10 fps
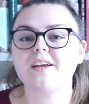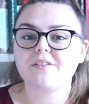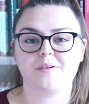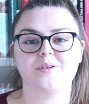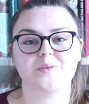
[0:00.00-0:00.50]
Thank you
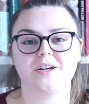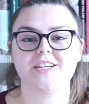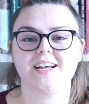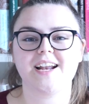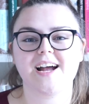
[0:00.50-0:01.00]
very much for
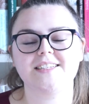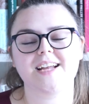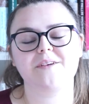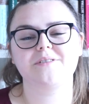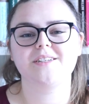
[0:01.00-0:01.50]
watching and
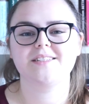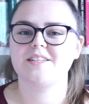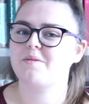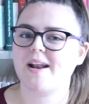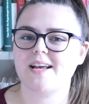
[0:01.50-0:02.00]
I will
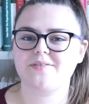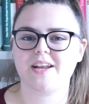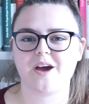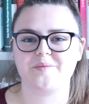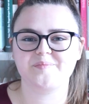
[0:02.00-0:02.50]
see you in my next
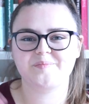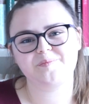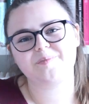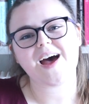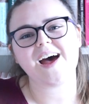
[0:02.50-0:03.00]
video.
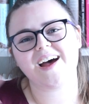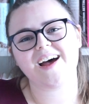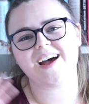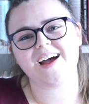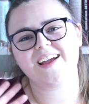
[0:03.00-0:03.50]

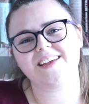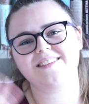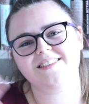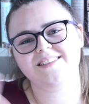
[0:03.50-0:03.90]
Bye!